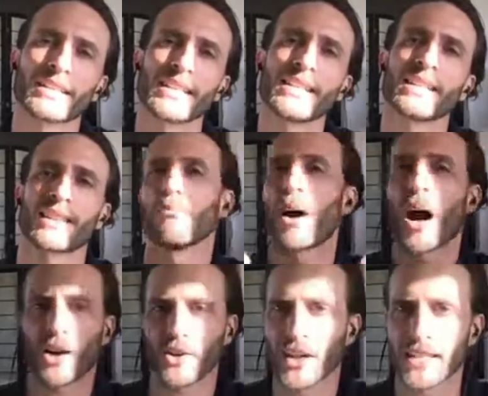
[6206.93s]
seek the
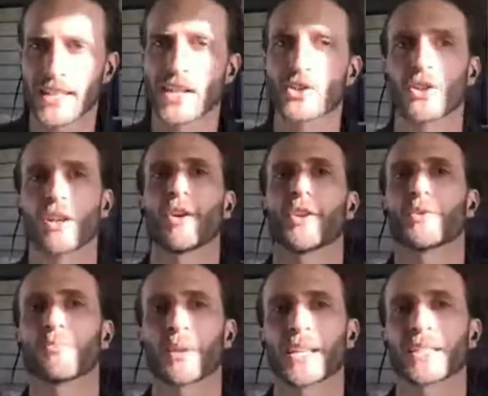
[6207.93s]
modernization of
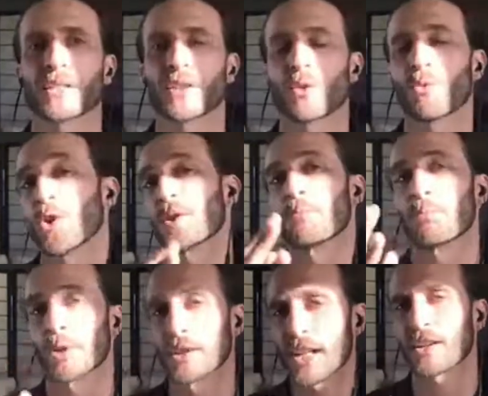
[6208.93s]
other places in the world, in
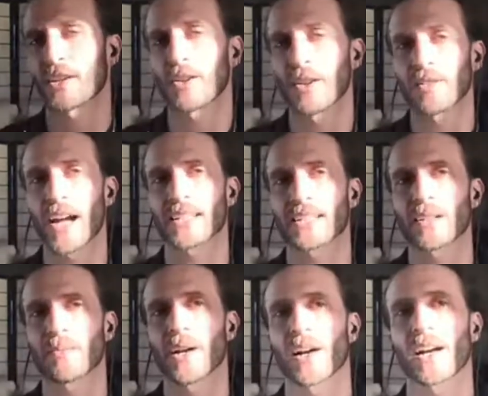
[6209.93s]
particular of
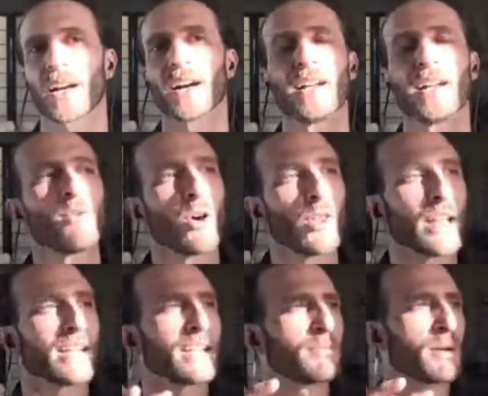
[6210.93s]
Latin America? Well,
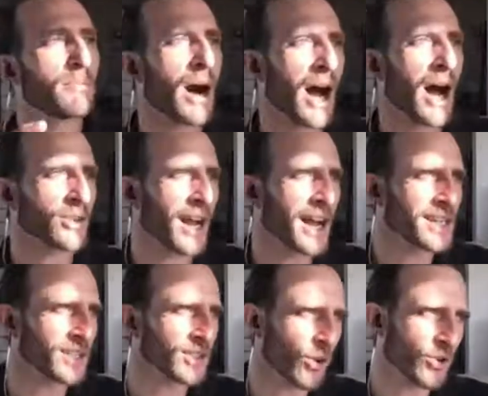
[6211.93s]
they need to be
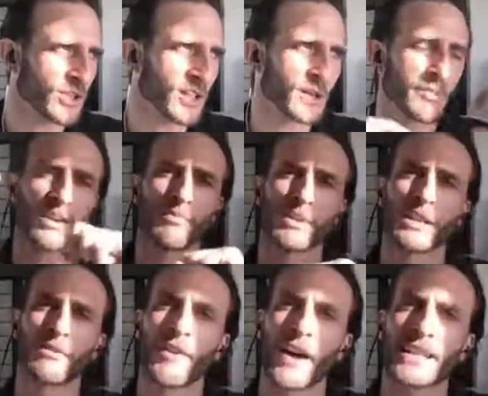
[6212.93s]
modernized in order to be
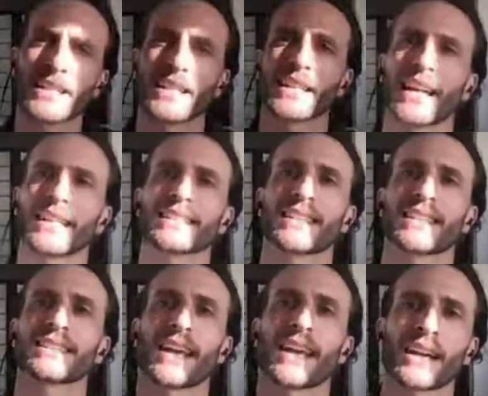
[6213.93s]
defended against
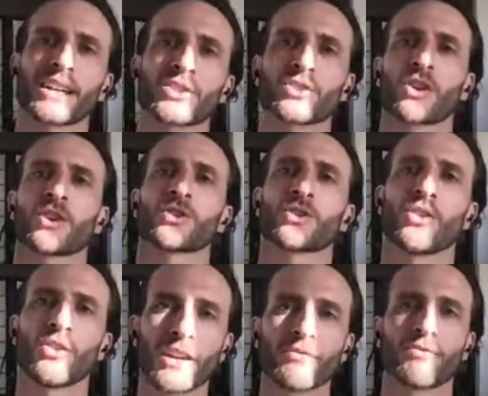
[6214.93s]
this
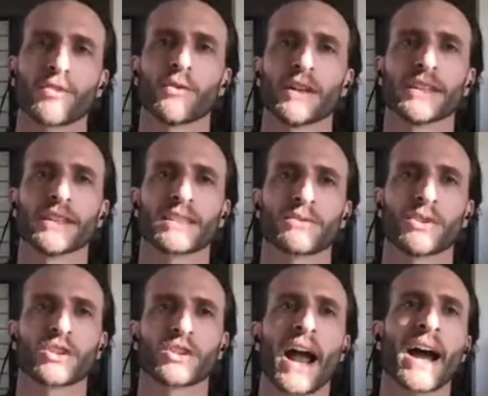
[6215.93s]
external influence,
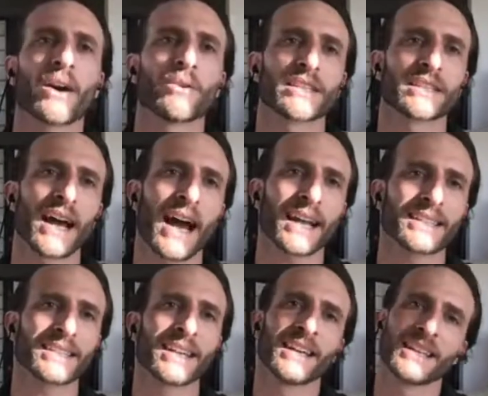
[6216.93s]
which now is
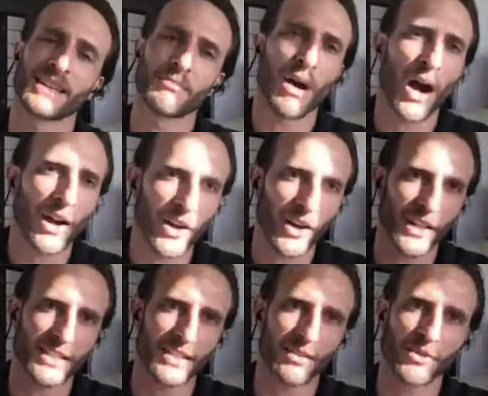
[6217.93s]
not the
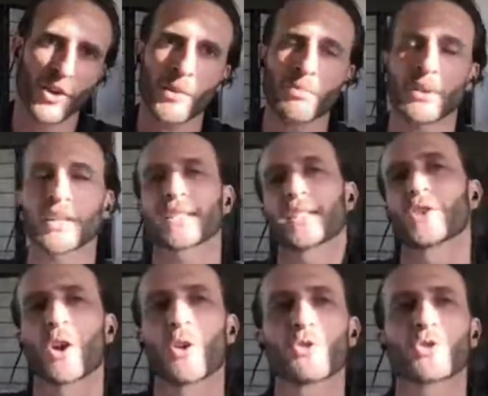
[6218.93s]
monarchies of Europe, but is the
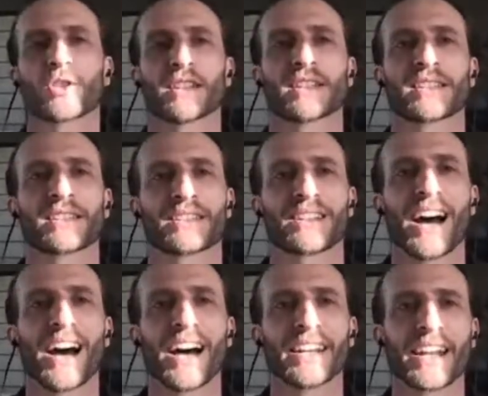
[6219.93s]
socialist
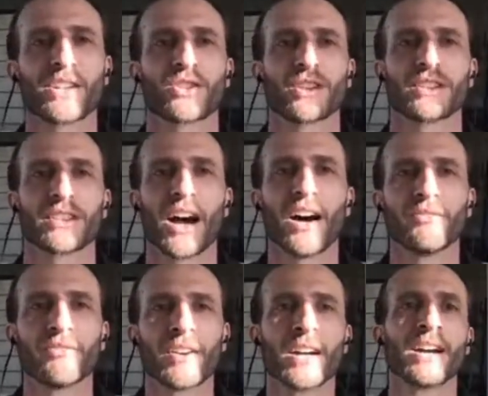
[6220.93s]
nations
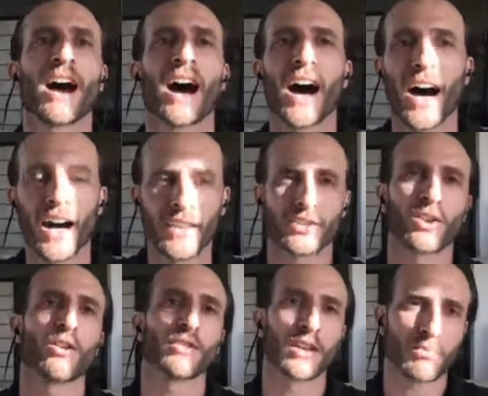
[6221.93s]
of the
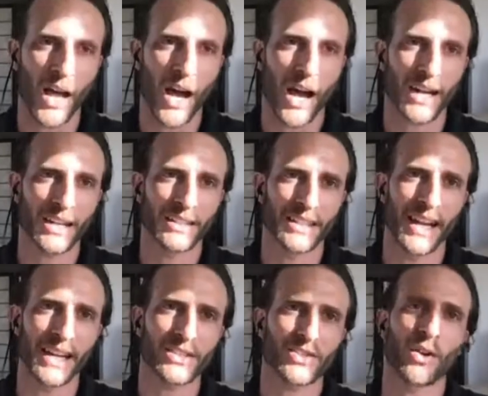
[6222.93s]
Soviet bloc.
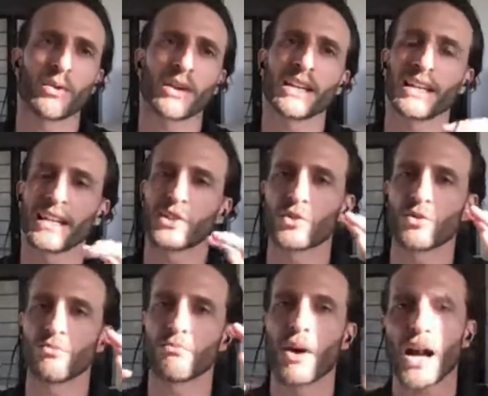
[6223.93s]
Yes, so we need
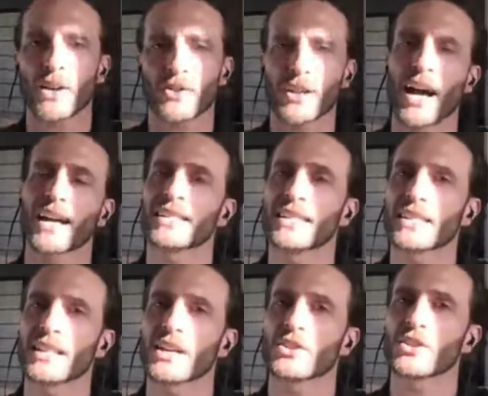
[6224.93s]
to modernize
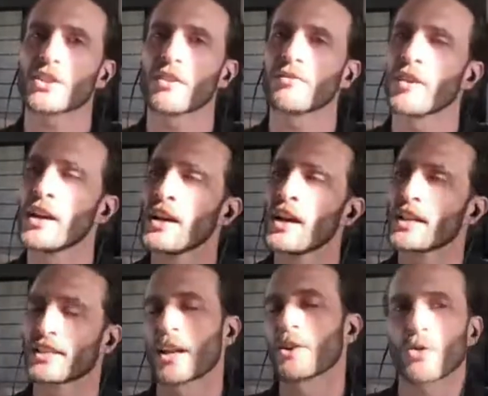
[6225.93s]
these nations of
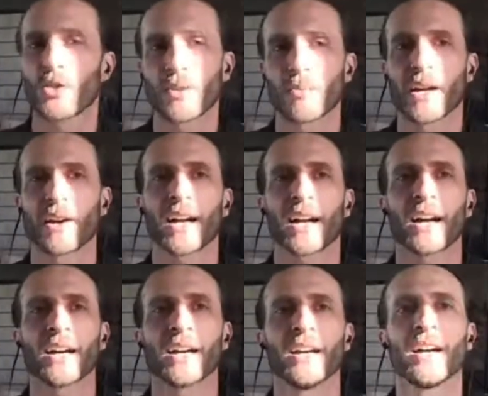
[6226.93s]
Central
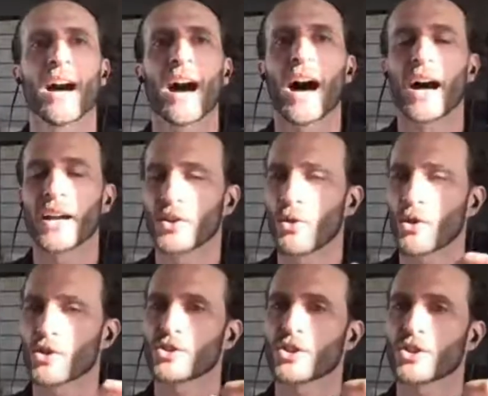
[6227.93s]
America in
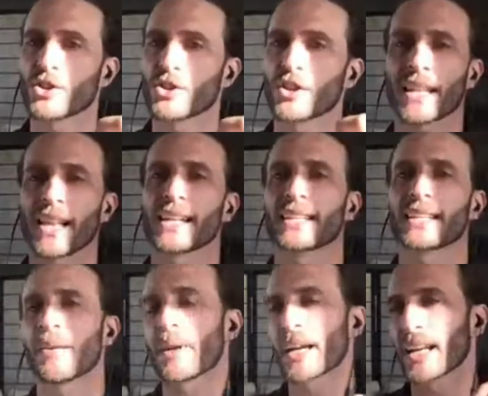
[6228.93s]
order to insulate
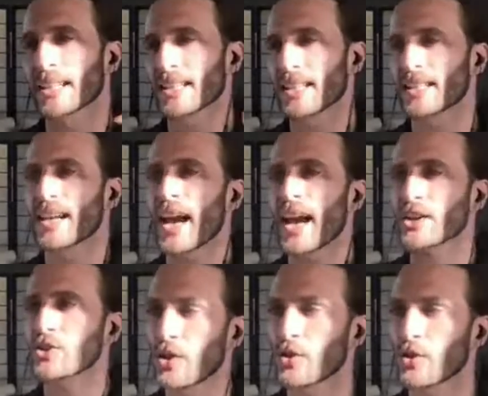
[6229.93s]
them against this
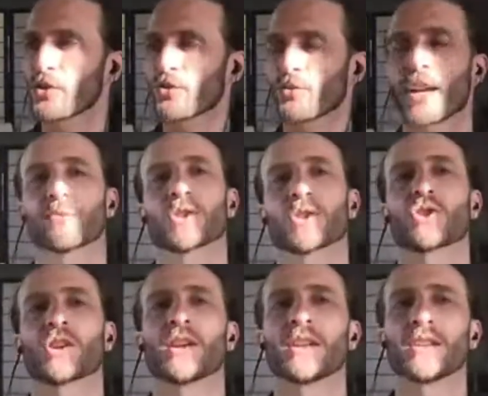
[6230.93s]
external threat,
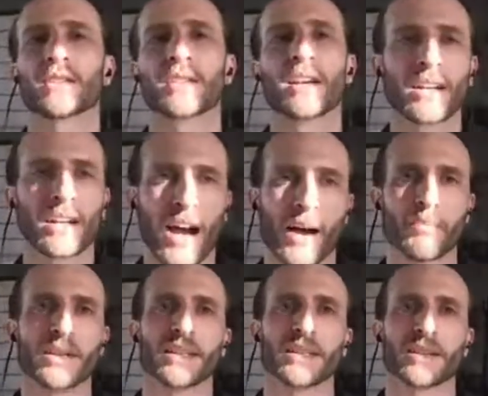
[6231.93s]
which is
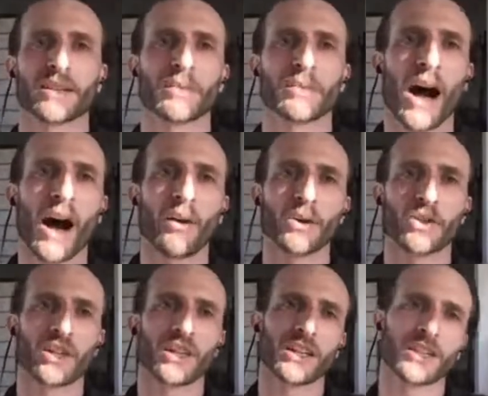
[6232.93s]
communism,
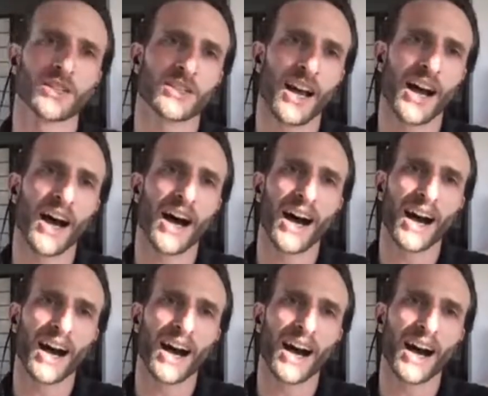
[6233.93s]
which is